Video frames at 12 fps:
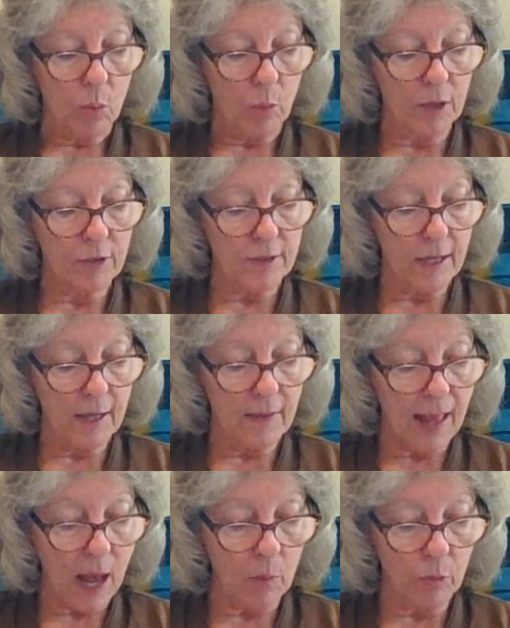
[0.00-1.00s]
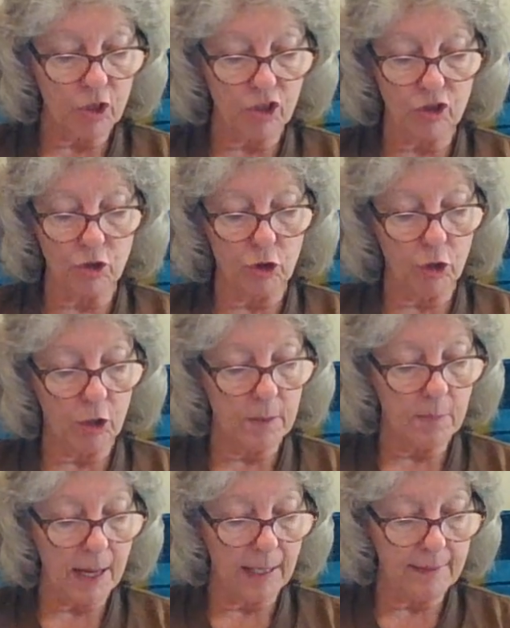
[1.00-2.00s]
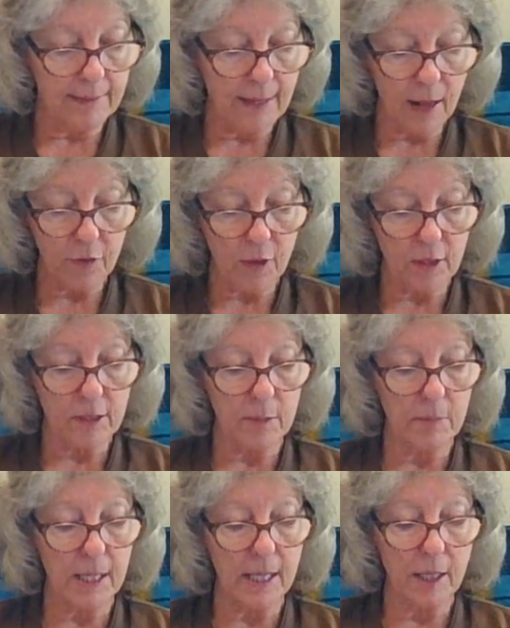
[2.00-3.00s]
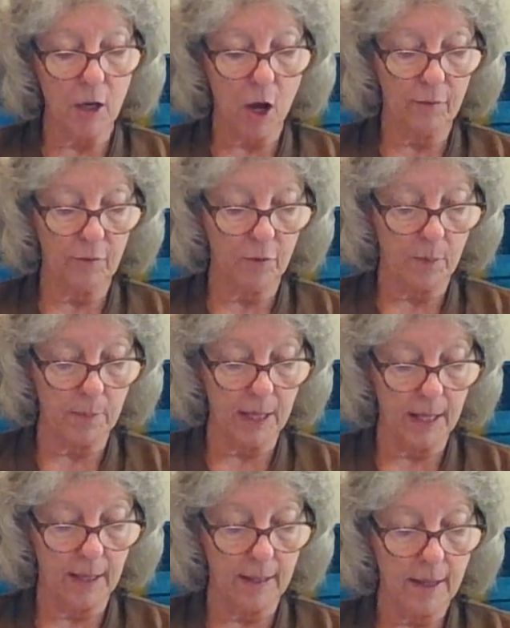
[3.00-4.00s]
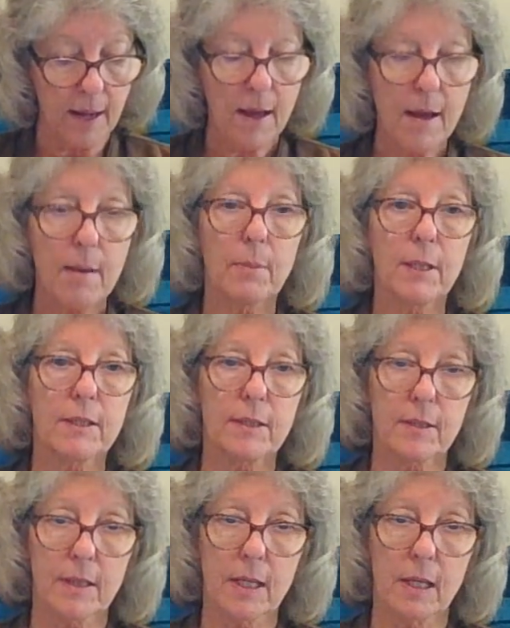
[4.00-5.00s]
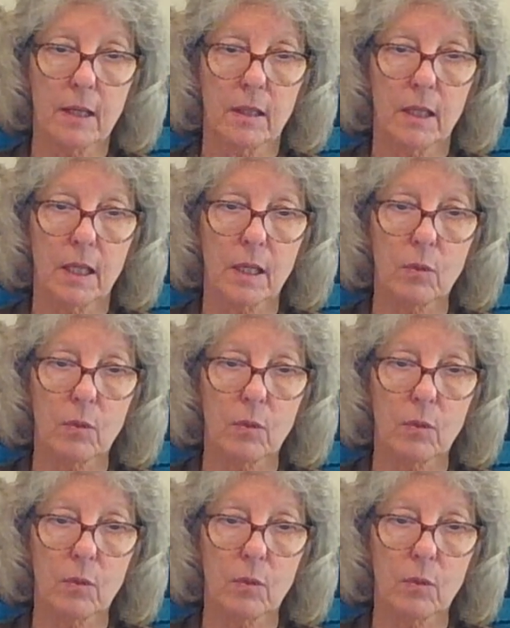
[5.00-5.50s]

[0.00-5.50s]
Was then that which is good made death unto me? God forbid but sin.